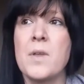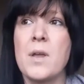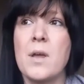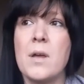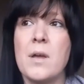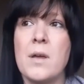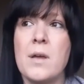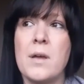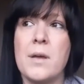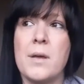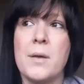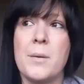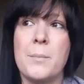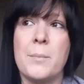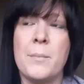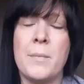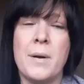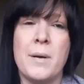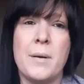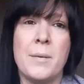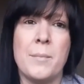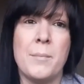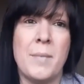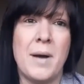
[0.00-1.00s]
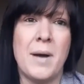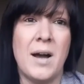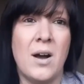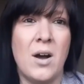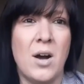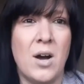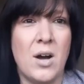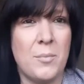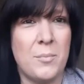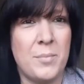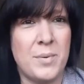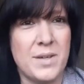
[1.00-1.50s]
um, my
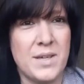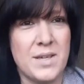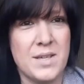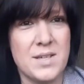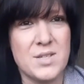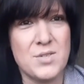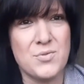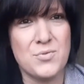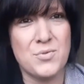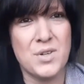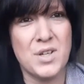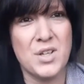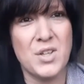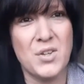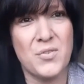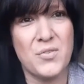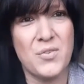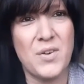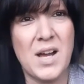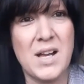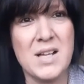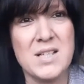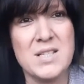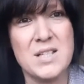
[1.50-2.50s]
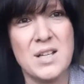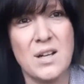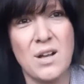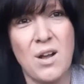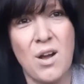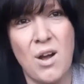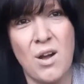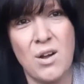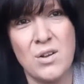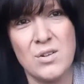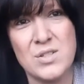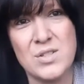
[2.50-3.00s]
heart beats really fast I
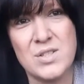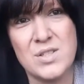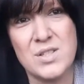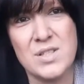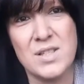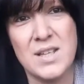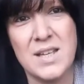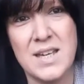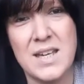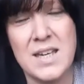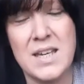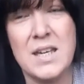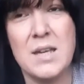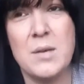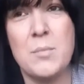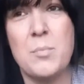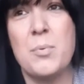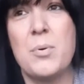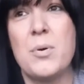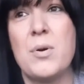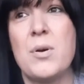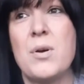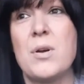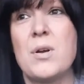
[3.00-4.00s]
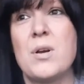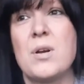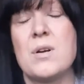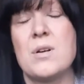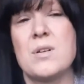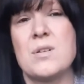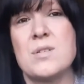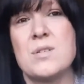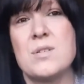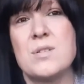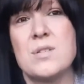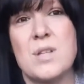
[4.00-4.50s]
can't sleep
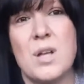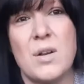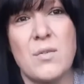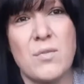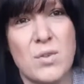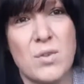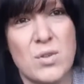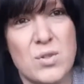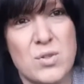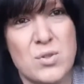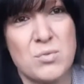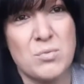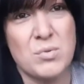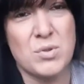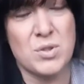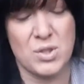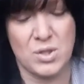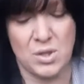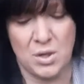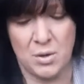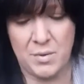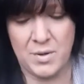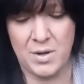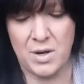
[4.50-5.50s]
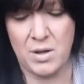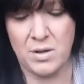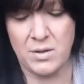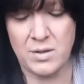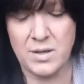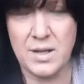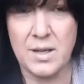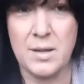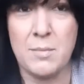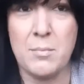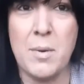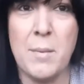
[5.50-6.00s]
because I've got too much going
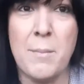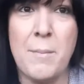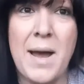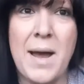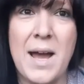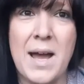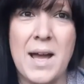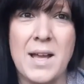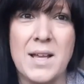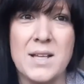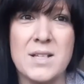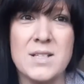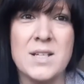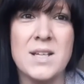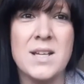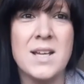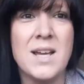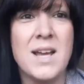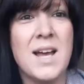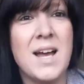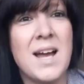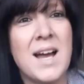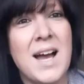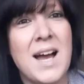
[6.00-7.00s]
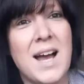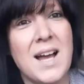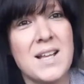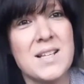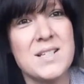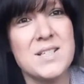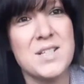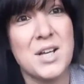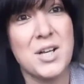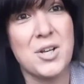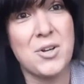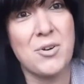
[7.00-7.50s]
on in my mind
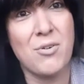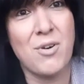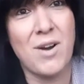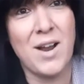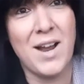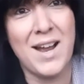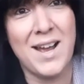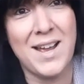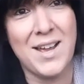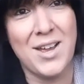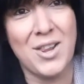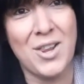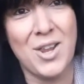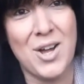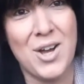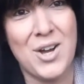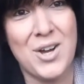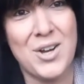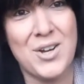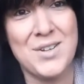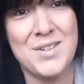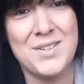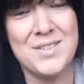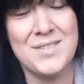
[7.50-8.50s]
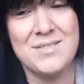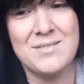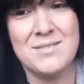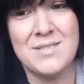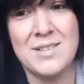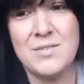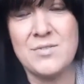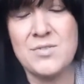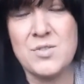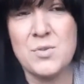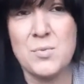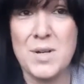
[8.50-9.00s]
and I cry a lot
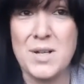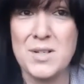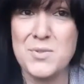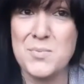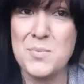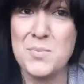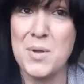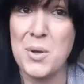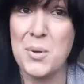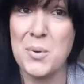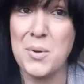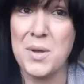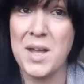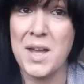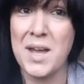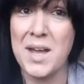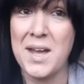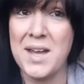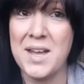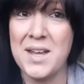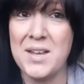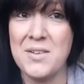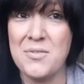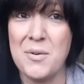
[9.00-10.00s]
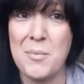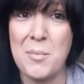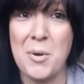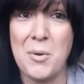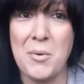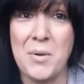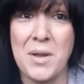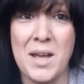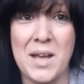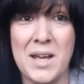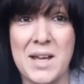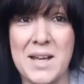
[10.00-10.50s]
if someone asks me okay if I'm
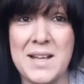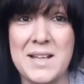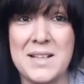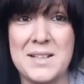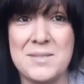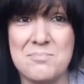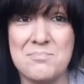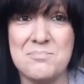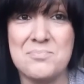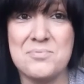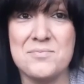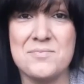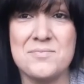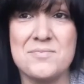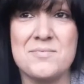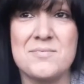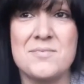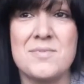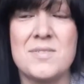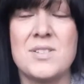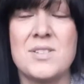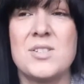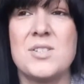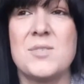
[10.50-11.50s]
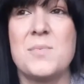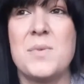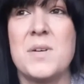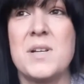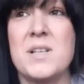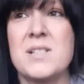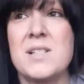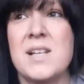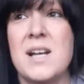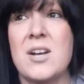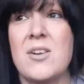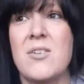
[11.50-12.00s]
okay I just
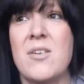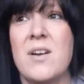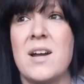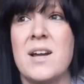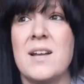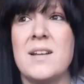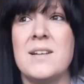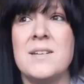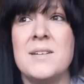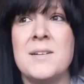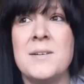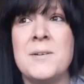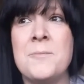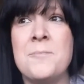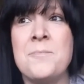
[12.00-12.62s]
first start crying